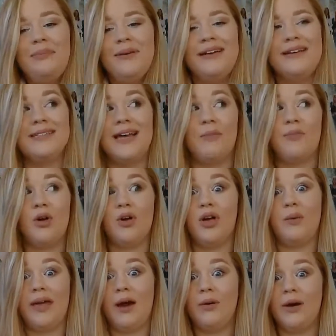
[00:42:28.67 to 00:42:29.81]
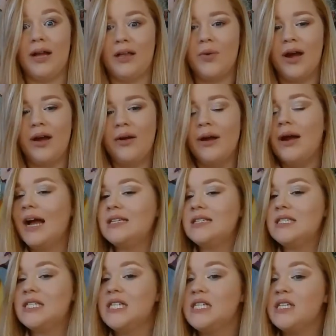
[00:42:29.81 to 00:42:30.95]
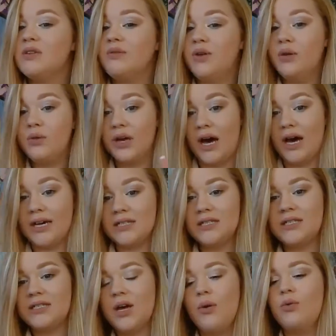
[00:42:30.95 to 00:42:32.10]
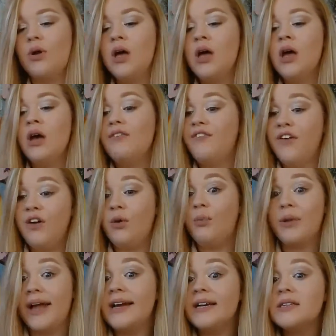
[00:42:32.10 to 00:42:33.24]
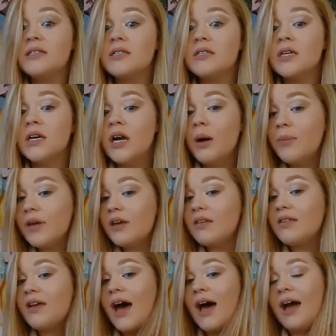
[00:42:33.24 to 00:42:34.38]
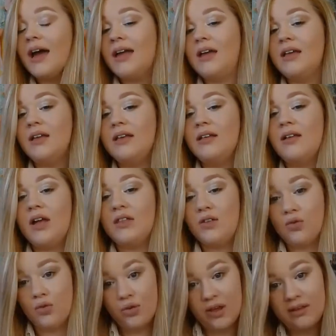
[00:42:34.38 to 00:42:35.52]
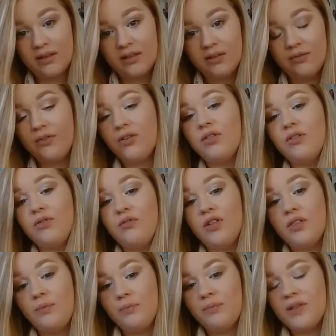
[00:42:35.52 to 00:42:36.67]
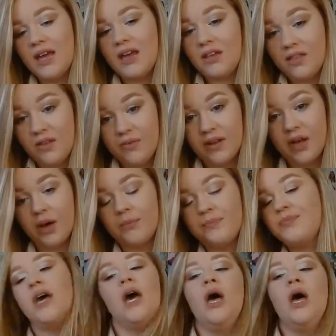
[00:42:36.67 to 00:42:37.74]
because I'm not going out anywhere. I just did this for you guys, so feel blessed because I do all this for the sake of this video.